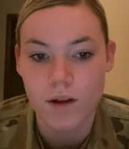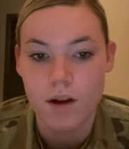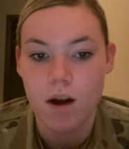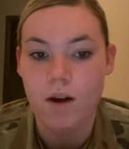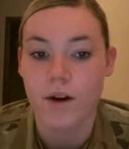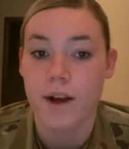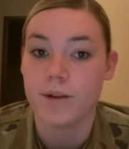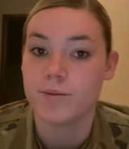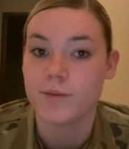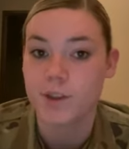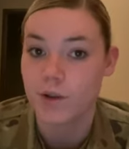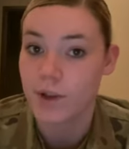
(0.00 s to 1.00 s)
All right,
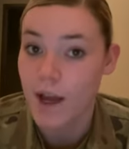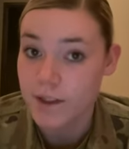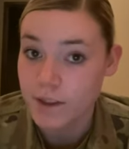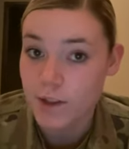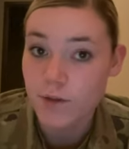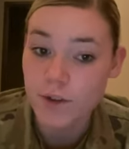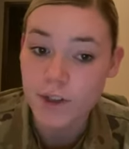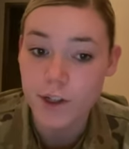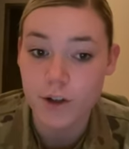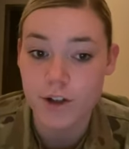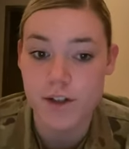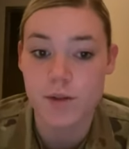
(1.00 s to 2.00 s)
so lastly for
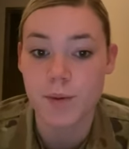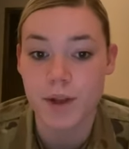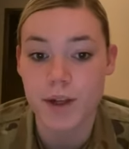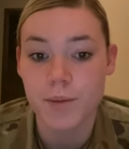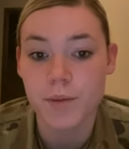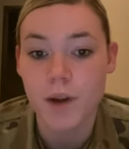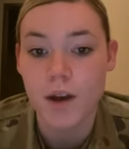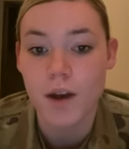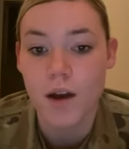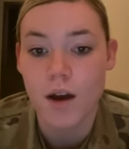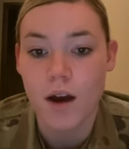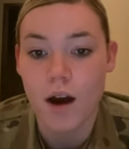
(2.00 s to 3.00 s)
litter discipline,
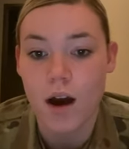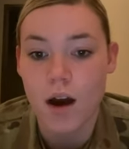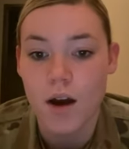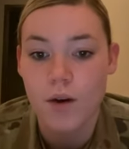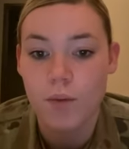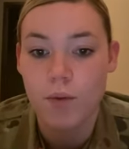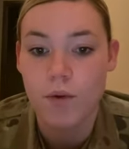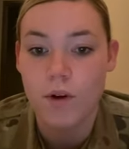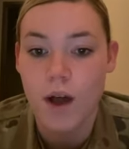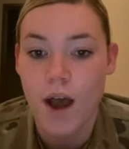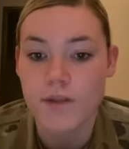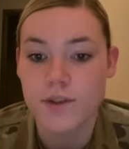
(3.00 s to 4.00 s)
uh, we'll
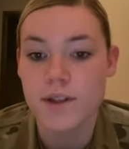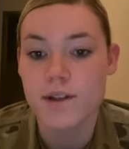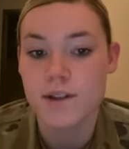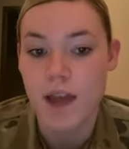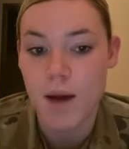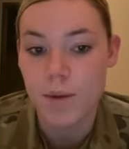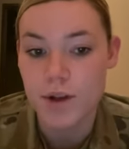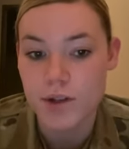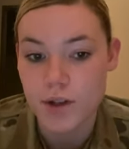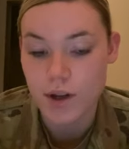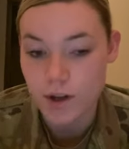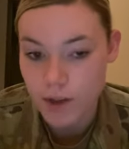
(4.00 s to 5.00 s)
have to establish
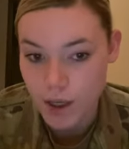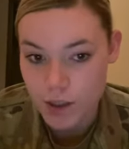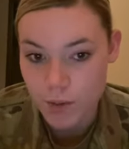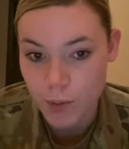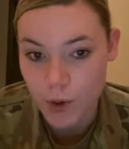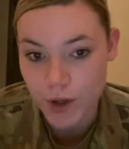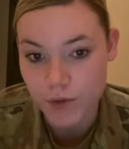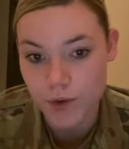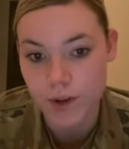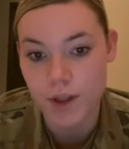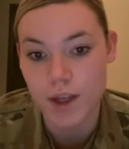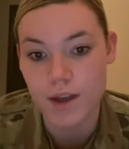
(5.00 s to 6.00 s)
collection point for
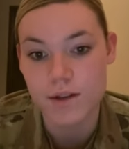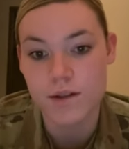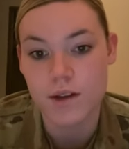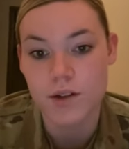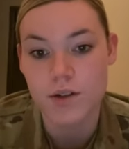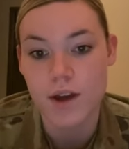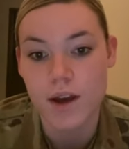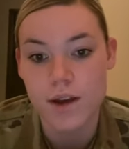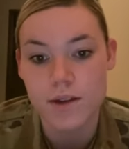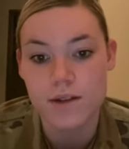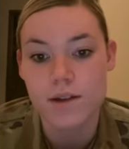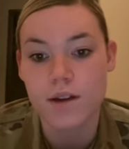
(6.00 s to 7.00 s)
things such
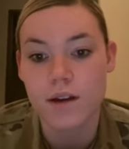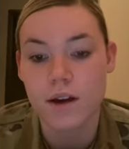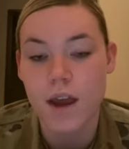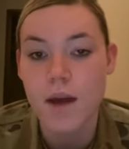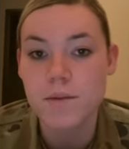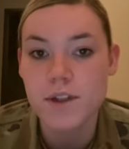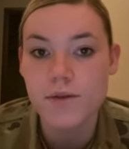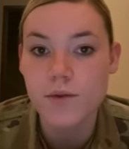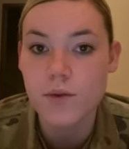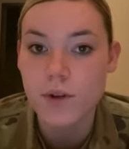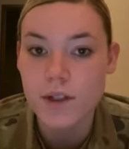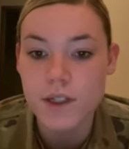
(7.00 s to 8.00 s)
as empty
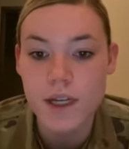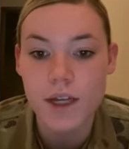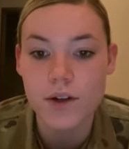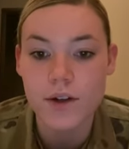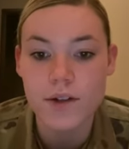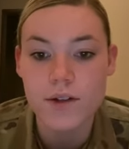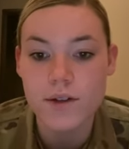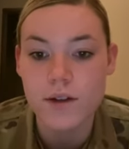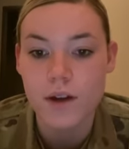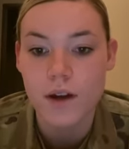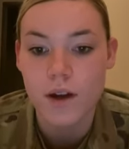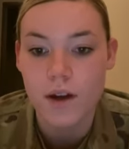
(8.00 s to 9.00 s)
food containers,
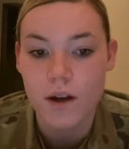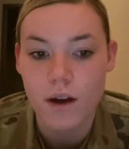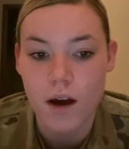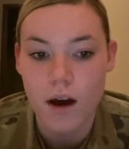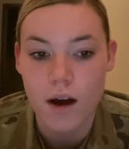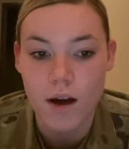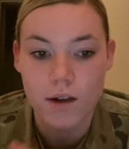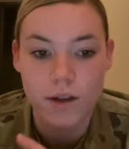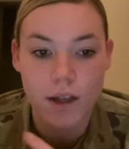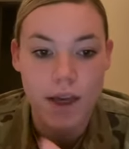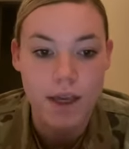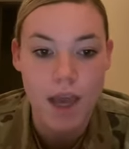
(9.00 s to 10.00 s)
uh,
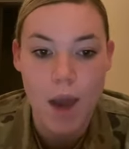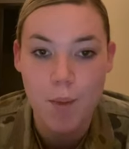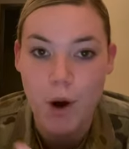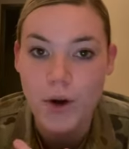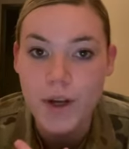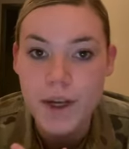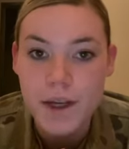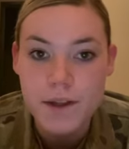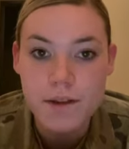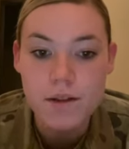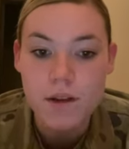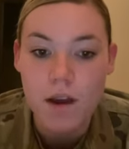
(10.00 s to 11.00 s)
like
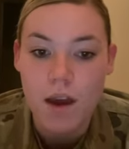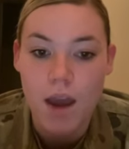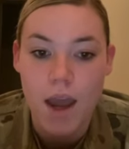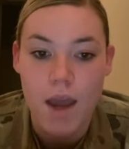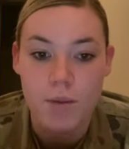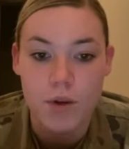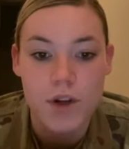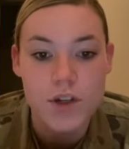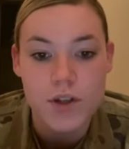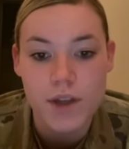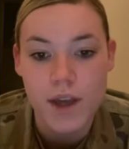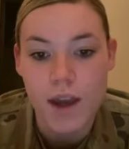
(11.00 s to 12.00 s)
MREs,
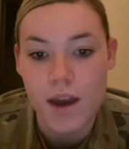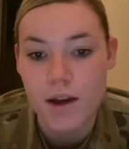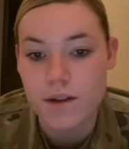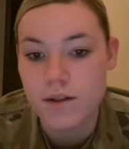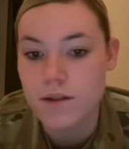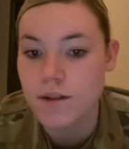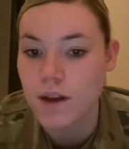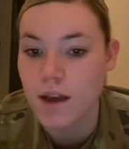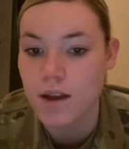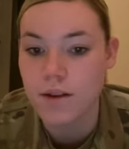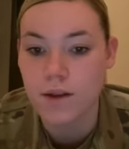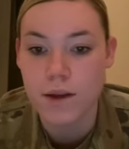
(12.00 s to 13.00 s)
ammunition cans,
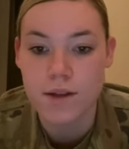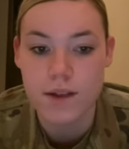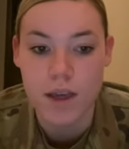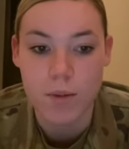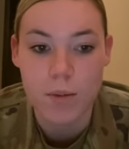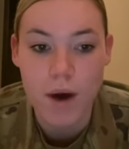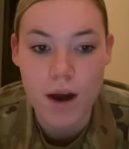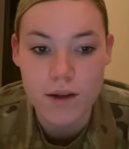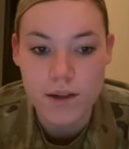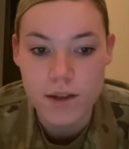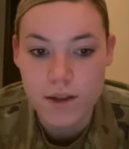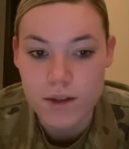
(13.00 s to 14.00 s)
and things like
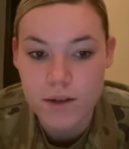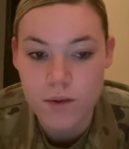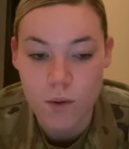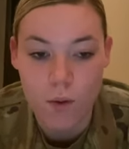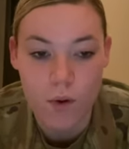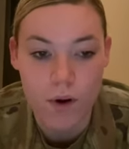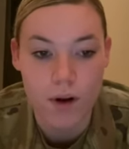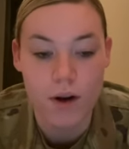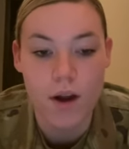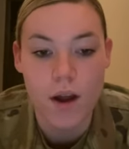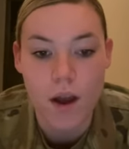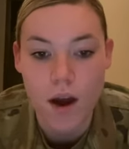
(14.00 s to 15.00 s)
boxes or
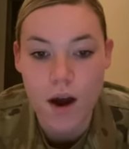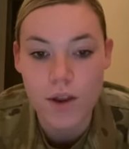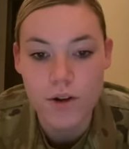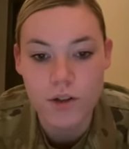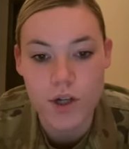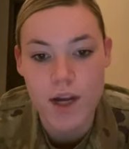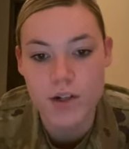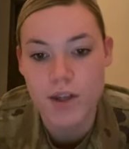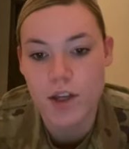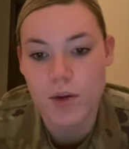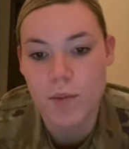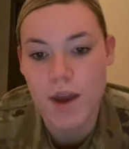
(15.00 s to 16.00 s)
other trash
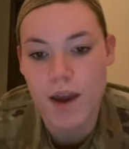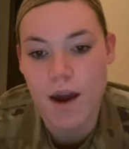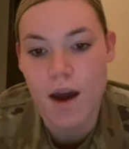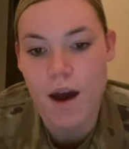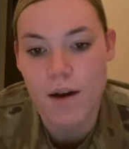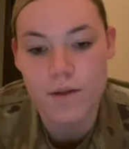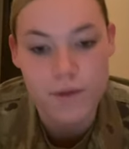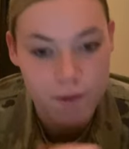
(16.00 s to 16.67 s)
that you may have.